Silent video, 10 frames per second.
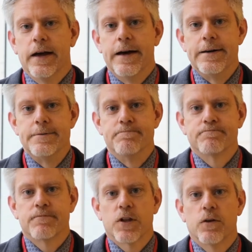
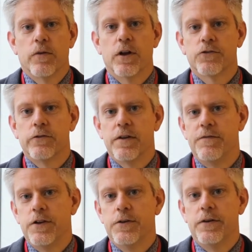Um, we also
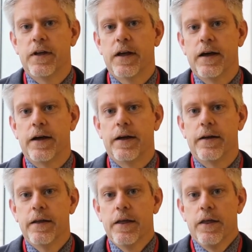reviewed
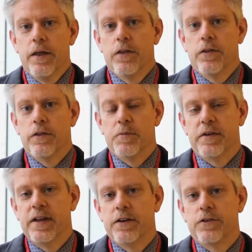uh, the
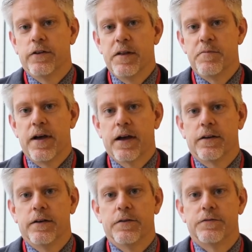potential
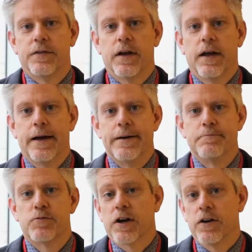impact of
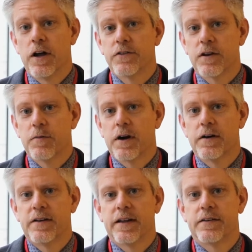um, prognostic
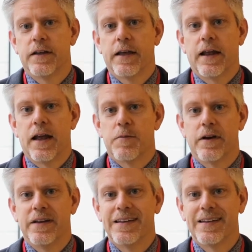marker testing and
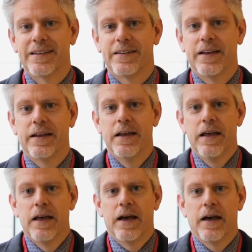MRD testing
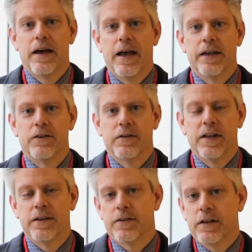uh, as it
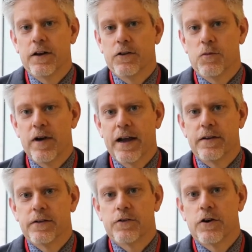relates to clinical
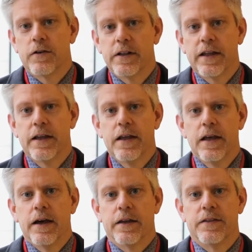practice currently.
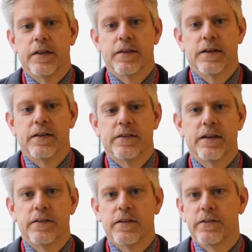I think the
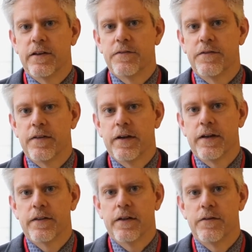consensus of the,
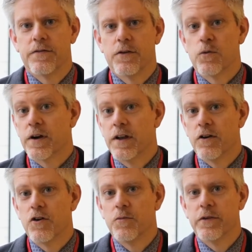uh, of the working
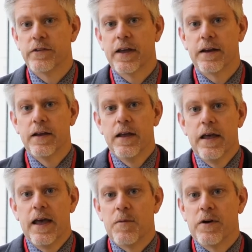group was that
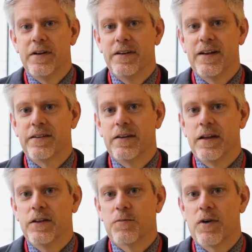MRD
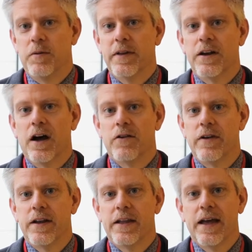testing is probably not
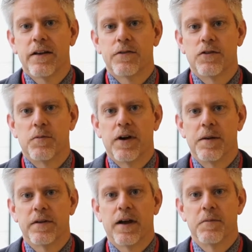ready yet for
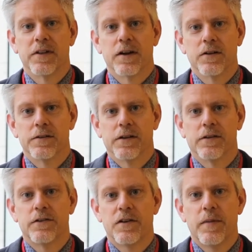prime time clinical
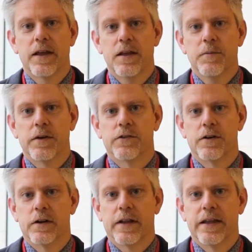decision making, but
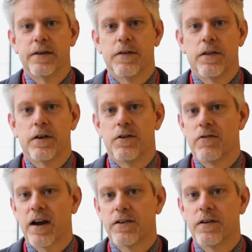certainly given the
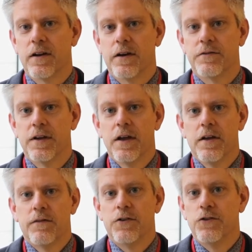direction of
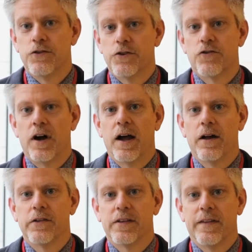future
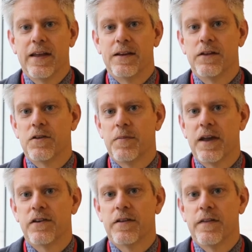trials and the
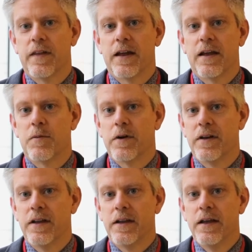anticipation that
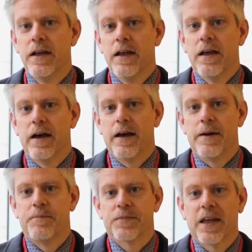MRD
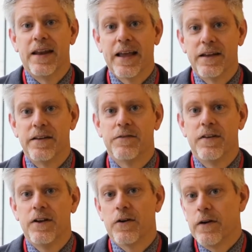um,
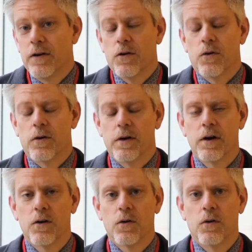negativity or,
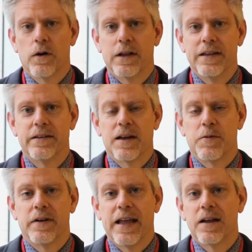or, or at least
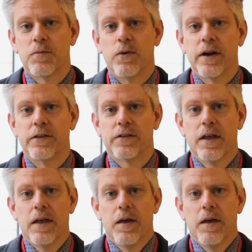MRD endpoints